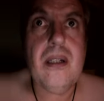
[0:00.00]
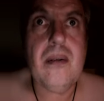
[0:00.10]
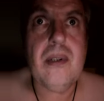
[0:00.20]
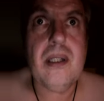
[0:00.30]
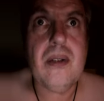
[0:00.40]

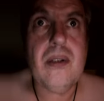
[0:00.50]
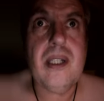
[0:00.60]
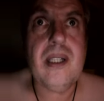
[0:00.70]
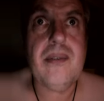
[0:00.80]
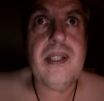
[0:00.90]
I went,
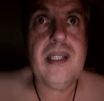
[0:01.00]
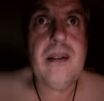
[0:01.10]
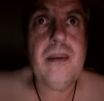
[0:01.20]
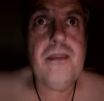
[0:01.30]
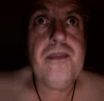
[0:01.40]
good evening.
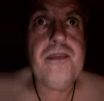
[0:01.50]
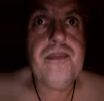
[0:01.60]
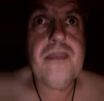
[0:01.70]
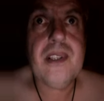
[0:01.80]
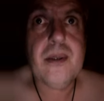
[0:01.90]

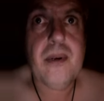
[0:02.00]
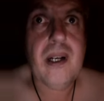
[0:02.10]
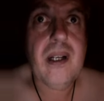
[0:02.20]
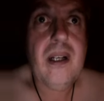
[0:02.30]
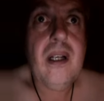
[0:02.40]
That's
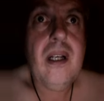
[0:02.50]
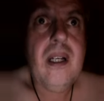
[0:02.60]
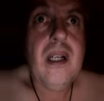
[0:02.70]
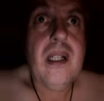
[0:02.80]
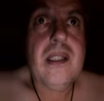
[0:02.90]
right.
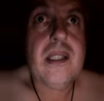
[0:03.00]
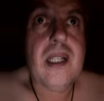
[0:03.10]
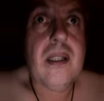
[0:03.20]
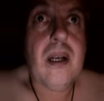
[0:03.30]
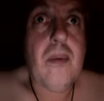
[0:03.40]
He
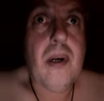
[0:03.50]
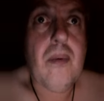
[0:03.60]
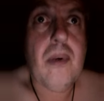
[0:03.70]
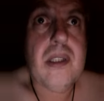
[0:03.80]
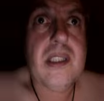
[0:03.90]
said,
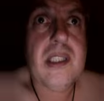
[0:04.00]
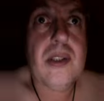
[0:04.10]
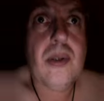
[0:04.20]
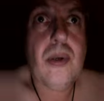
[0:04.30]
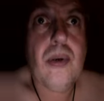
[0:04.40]
what, what's this
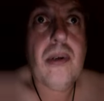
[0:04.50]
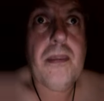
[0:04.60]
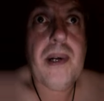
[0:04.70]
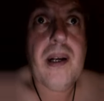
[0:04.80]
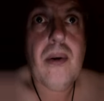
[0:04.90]
call
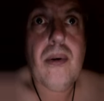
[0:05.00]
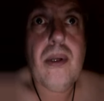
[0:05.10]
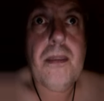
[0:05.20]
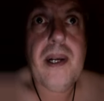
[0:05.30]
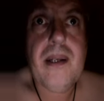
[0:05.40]
about all
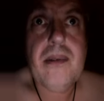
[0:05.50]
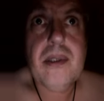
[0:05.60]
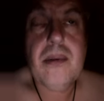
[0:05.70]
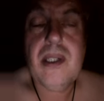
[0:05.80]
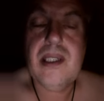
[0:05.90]
about?
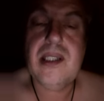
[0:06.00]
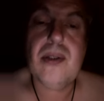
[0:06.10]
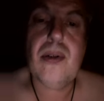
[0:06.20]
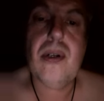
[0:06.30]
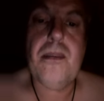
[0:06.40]
I went, this
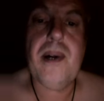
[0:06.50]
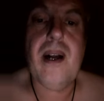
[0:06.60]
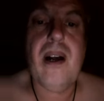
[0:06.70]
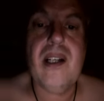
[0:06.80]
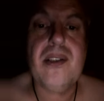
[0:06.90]
call
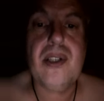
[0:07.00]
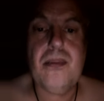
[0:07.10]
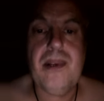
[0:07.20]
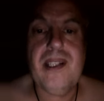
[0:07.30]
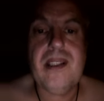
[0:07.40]
about, I had two
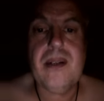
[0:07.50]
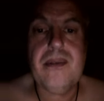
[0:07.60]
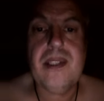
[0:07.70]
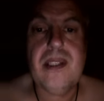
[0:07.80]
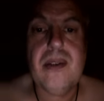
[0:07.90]
police
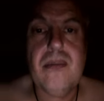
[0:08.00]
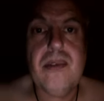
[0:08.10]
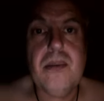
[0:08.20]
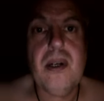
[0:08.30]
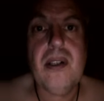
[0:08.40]
officers come
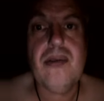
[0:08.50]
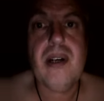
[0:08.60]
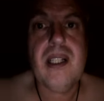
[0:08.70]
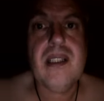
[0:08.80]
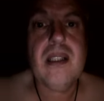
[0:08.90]
to my
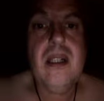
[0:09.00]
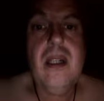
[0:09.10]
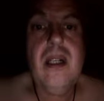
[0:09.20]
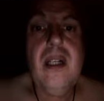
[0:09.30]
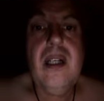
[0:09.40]
address.
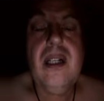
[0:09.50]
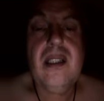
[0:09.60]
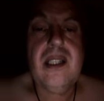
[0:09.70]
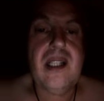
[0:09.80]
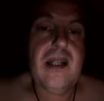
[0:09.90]

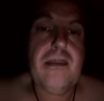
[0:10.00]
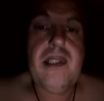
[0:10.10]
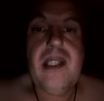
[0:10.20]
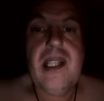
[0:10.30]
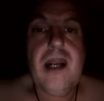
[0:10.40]
He said, give me
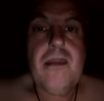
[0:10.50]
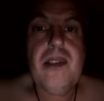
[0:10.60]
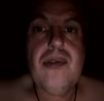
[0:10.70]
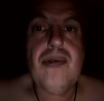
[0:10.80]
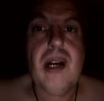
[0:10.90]
your name
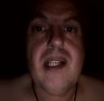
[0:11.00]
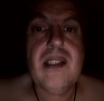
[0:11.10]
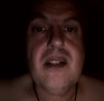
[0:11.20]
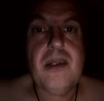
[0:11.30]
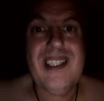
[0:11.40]
and address.
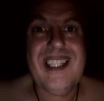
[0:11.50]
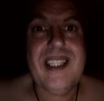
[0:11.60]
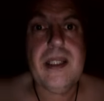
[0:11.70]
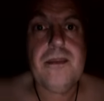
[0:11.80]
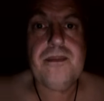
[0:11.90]
So I did.